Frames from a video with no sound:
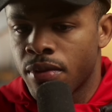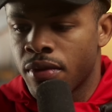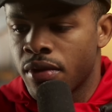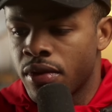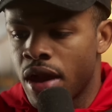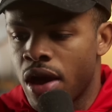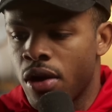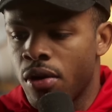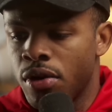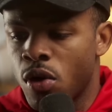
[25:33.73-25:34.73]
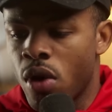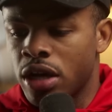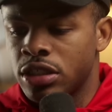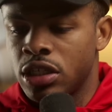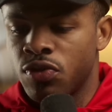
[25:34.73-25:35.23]
Now
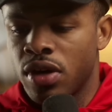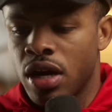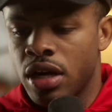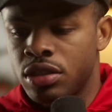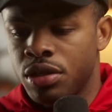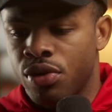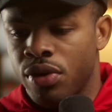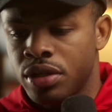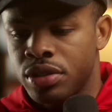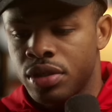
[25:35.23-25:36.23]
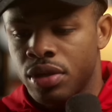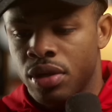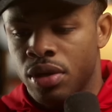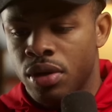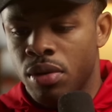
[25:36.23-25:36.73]
watch this for content creation,
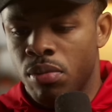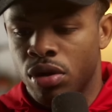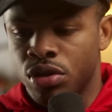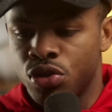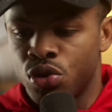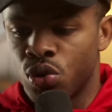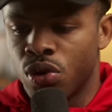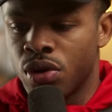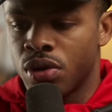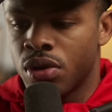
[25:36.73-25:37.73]
Brother Stewart.